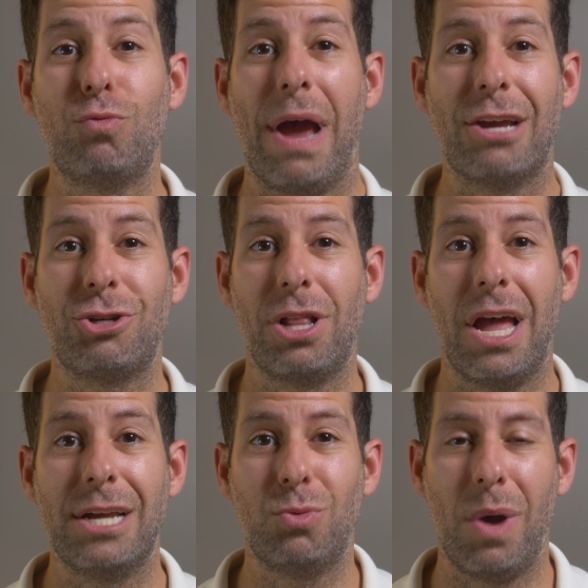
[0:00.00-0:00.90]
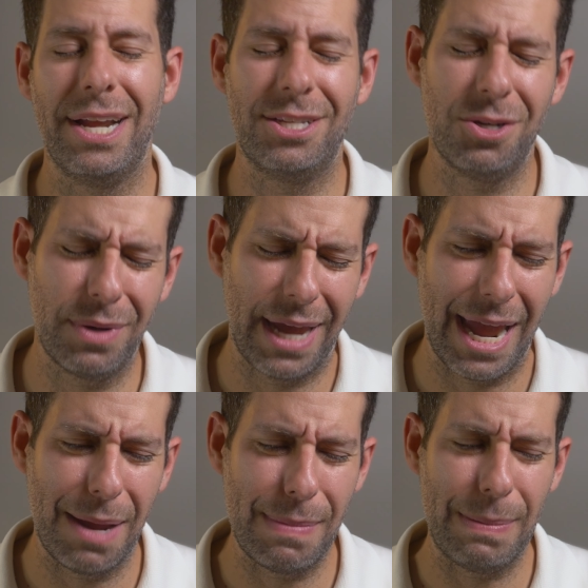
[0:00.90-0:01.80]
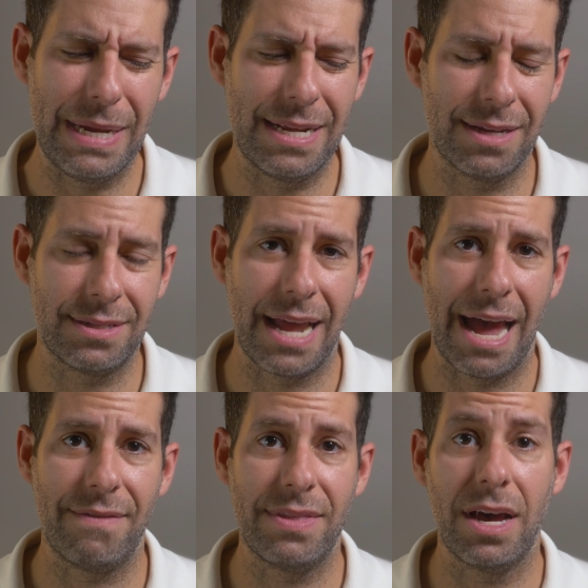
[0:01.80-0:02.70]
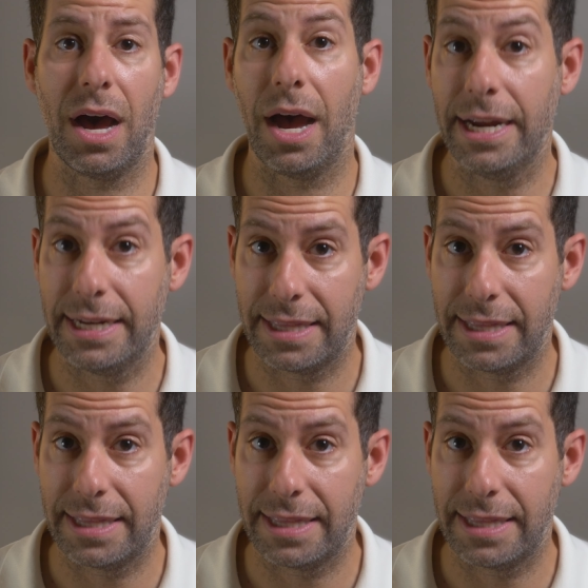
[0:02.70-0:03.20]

rationalize why it's okay, maybe he doesn't have the height